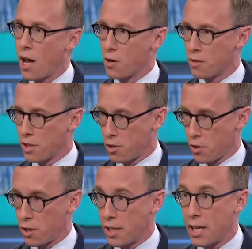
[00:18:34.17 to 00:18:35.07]
hire an
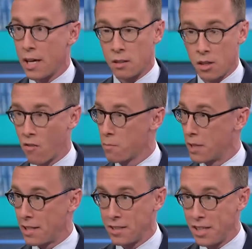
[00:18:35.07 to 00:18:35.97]
attorney, and
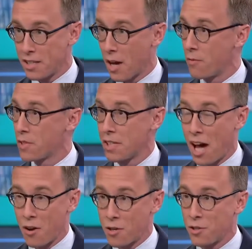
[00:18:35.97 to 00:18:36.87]
government entities obviously
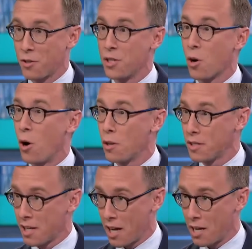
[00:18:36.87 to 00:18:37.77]
hire attorneys all
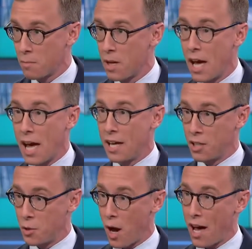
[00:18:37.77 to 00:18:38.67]
the time,
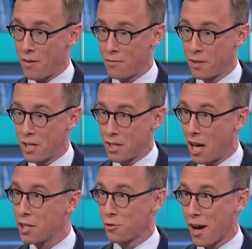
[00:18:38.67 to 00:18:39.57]
and you have a
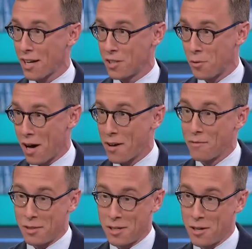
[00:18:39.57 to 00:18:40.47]
contract, you
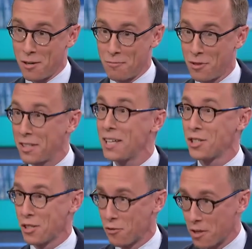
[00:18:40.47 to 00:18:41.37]
have a, a
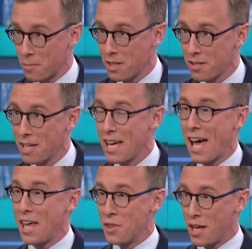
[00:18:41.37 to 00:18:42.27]
retention agreement,
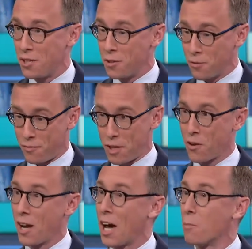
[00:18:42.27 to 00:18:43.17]
and then you
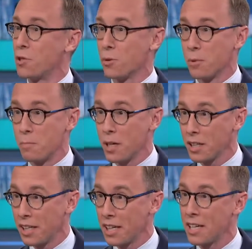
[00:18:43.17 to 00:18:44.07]
figure out how much you'll be
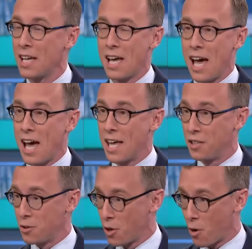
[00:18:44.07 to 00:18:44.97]
billing,
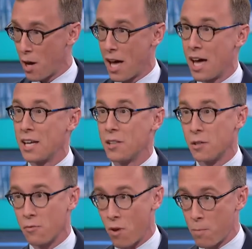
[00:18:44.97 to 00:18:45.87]
and you go ahead and
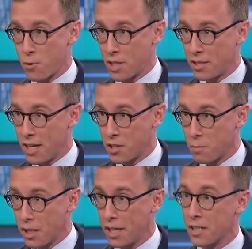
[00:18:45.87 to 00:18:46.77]
the
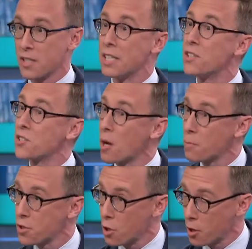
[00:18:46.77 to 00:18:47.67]
representation begins. In
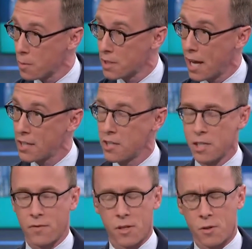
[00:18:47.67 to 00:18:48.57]
some
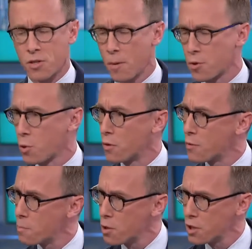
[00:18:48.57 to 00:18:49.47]
circumstances, if there's some sort
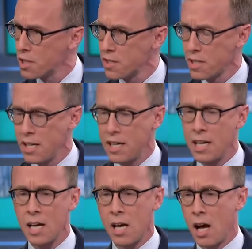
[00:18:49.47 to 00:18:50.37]
of
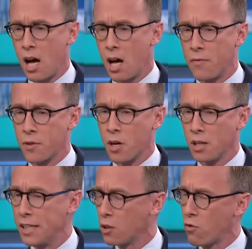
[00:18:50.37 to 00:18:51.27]
emergency, uh, if your
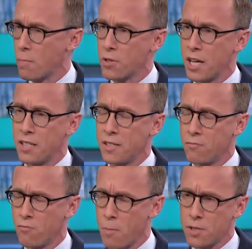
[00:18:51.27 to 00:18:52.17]
legal represent
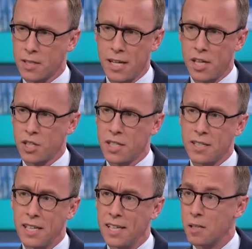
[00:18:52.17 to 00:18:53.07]
representation
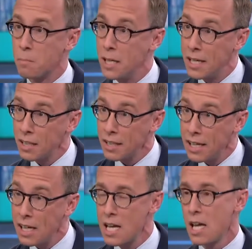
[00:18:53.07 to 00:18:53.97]
is needed
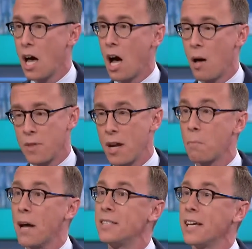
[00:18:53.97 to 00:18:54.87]
immediately, uh, then
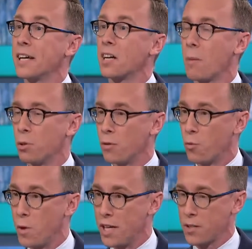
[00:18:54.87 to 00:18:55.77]
it might take a couple
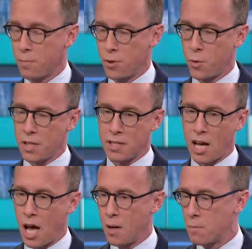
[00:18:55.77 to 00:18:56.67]
of weeks between the
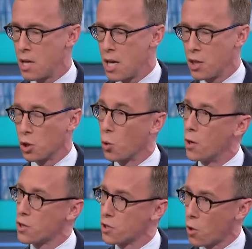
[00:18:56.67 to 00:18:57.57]
time the
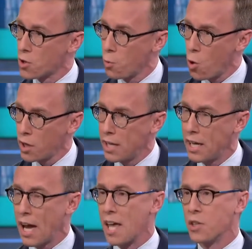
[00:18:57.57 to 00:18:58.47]
lawyer starts
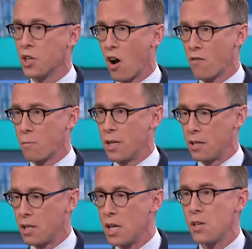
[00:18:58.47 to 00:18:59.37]
working and the
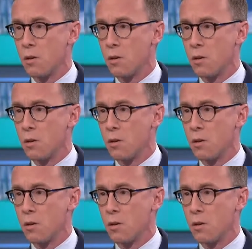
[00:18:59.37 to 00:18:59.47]
government